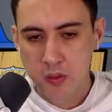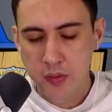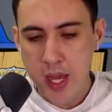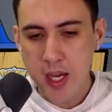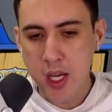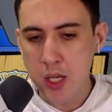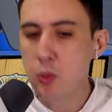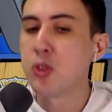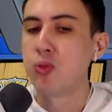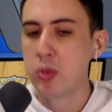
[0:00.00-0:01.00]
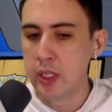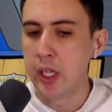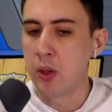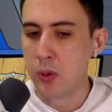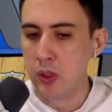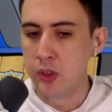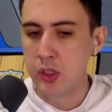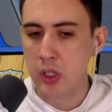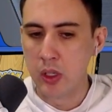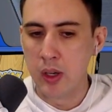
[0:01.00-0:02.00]
That hand was really good,
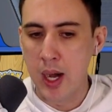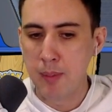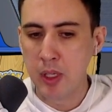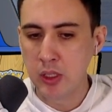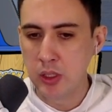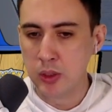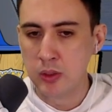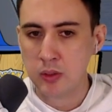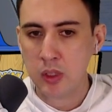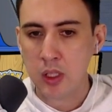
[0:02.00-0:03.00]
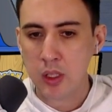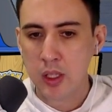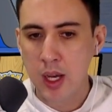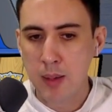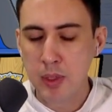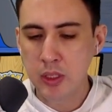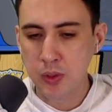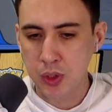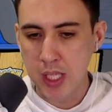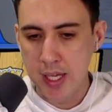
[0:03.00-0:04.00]
so I'm a little
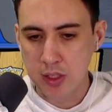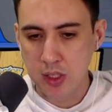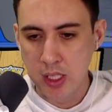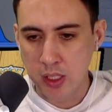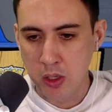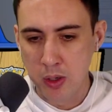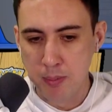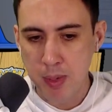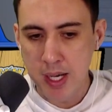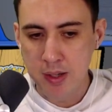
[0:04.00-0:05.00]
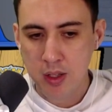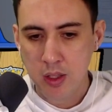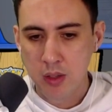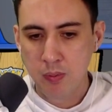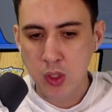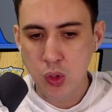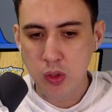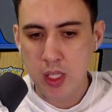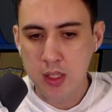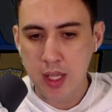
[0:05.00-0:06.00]
sad to see it go. But we do hit